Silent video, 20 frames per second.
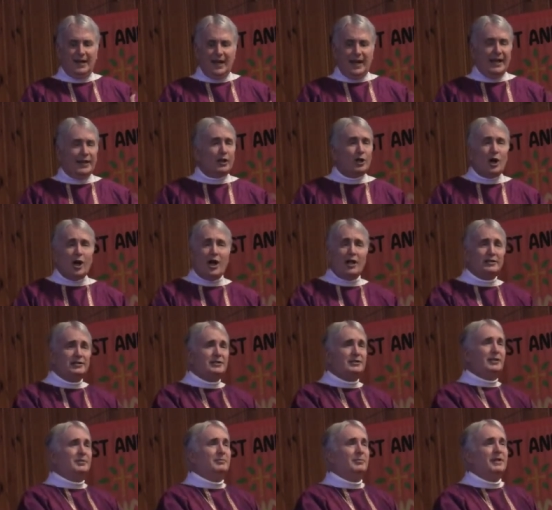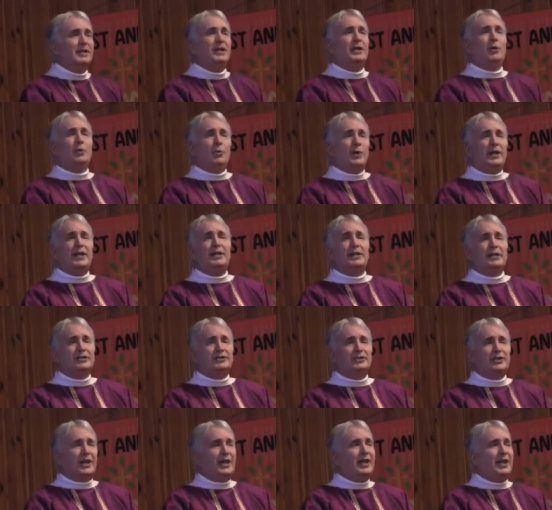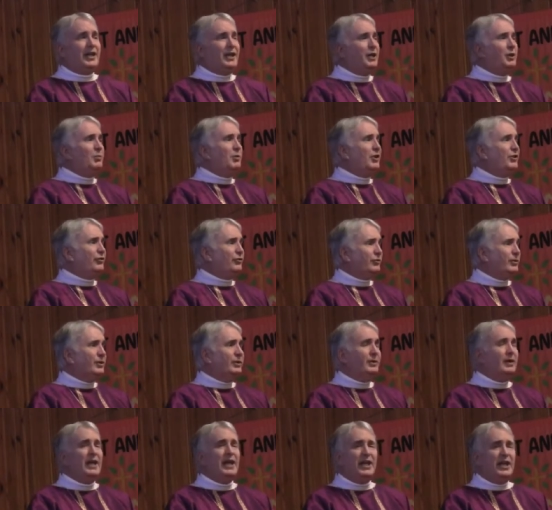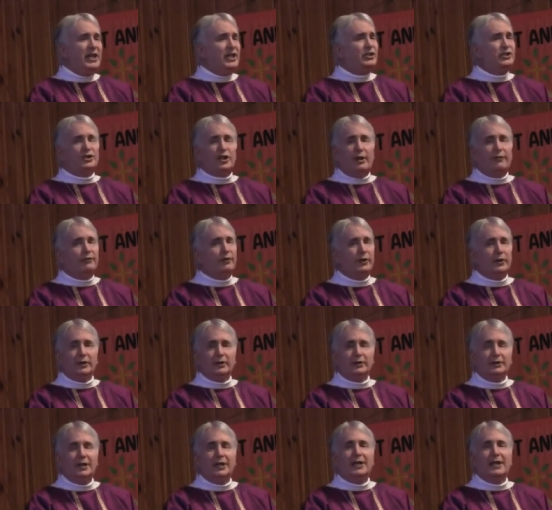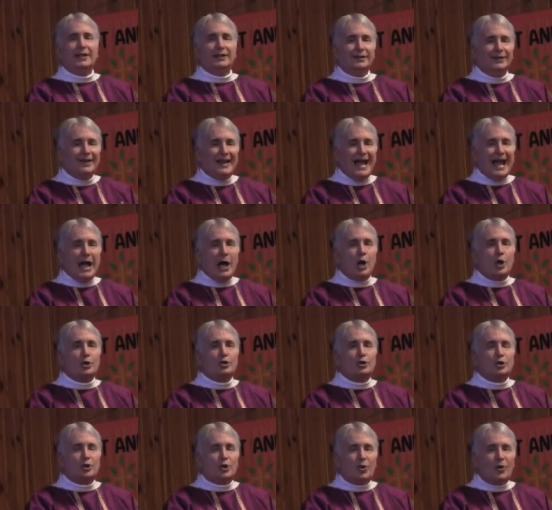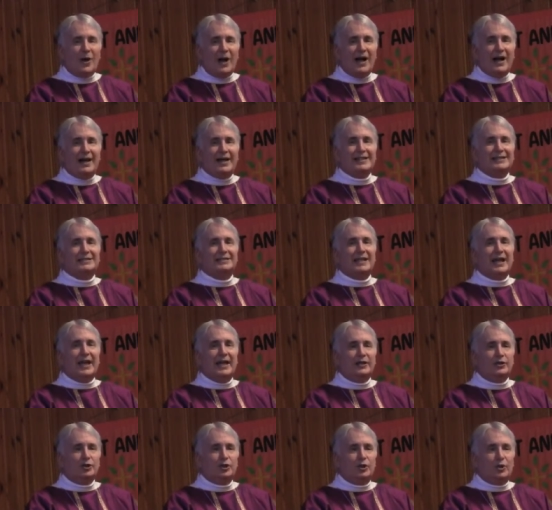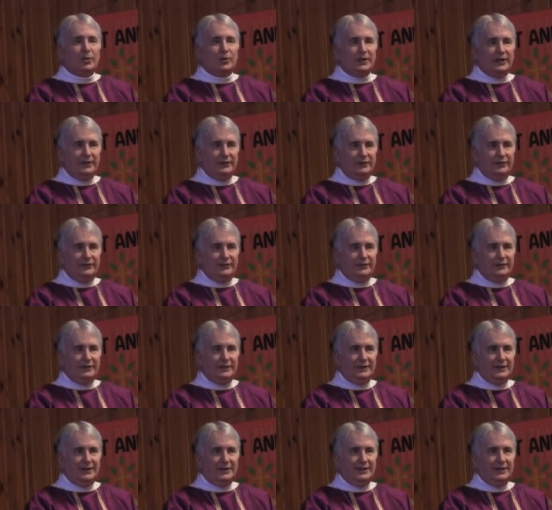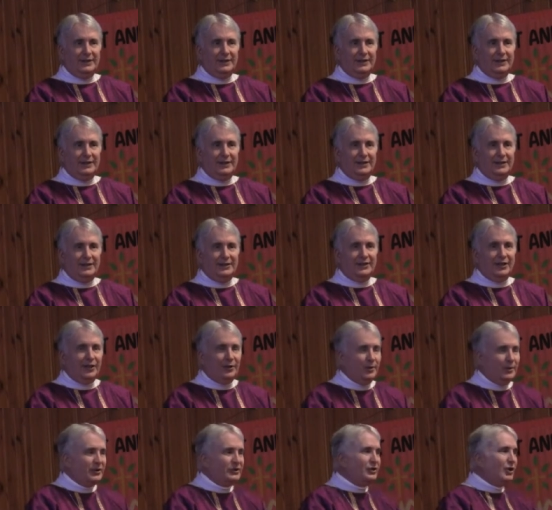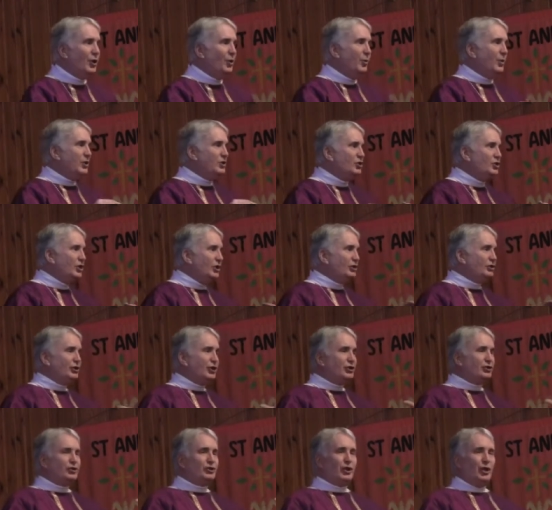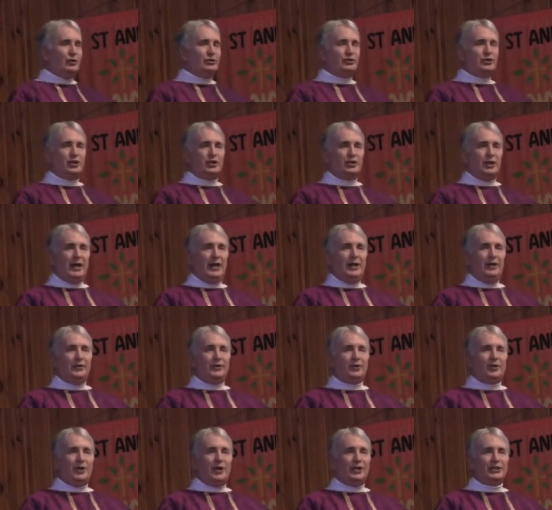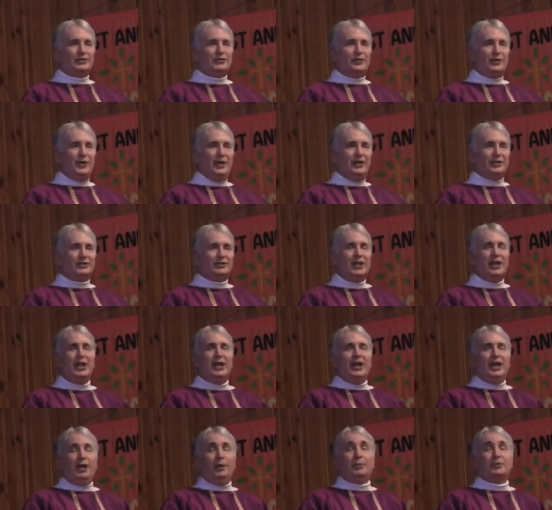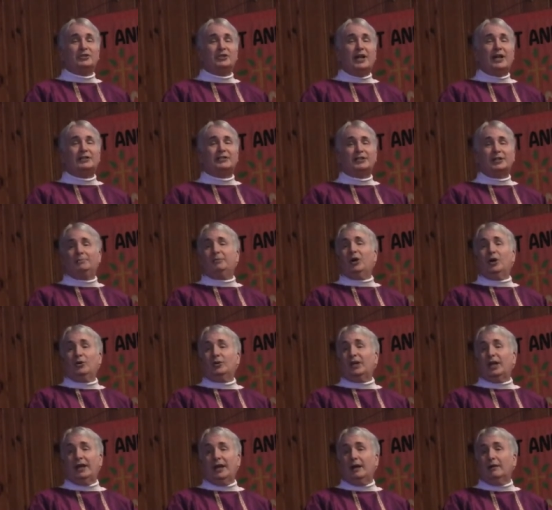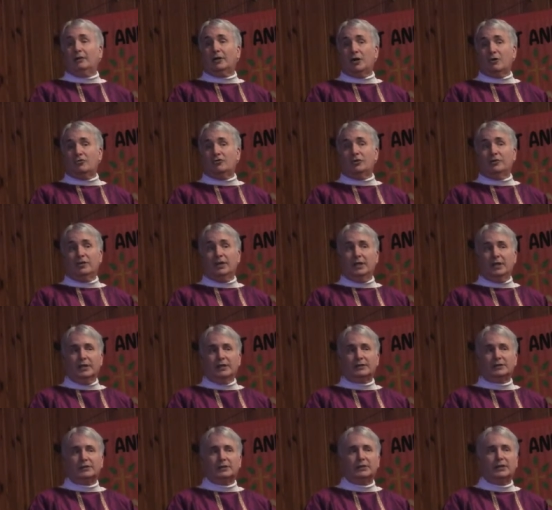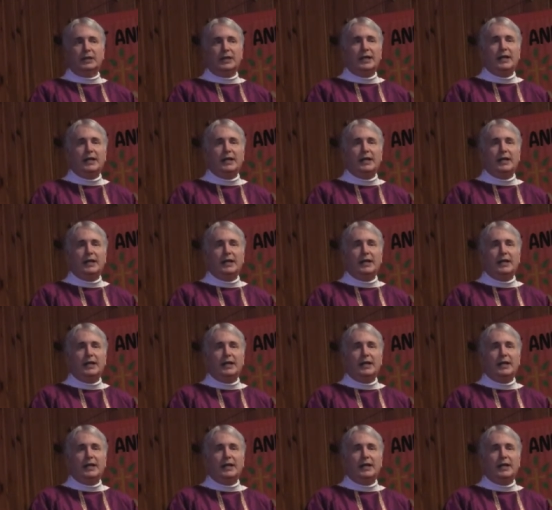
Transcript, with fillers: And it cost him. What did it say he went through? He suffered loud cries and grief. In other words, when Jesus chose to die on the cross for us, it was not some, okay, I'll go do this.